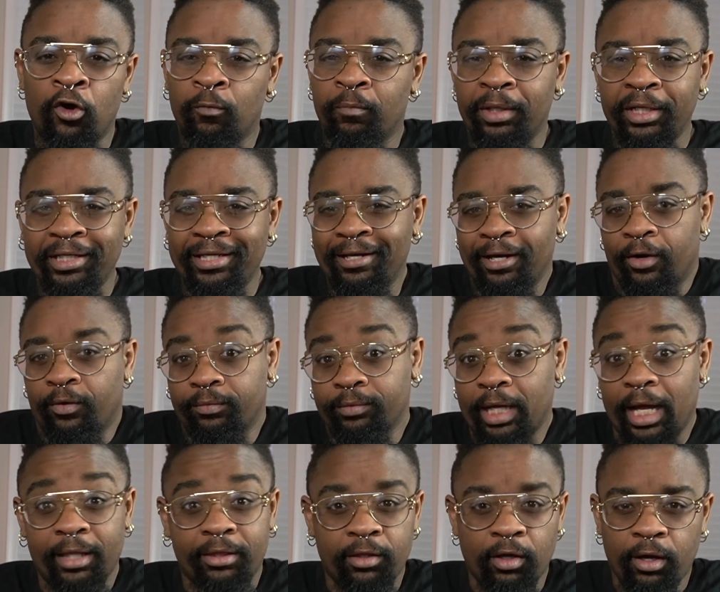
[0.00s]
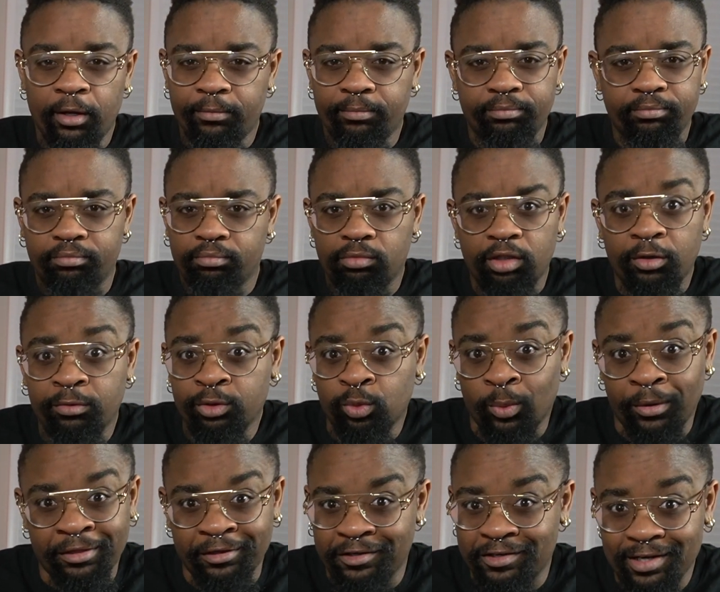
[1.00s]
but I thought it was
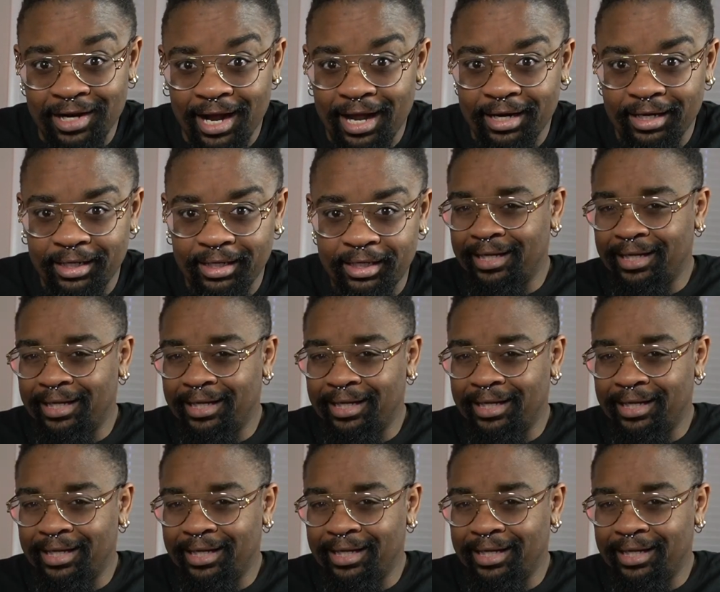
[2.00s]
worth a shot.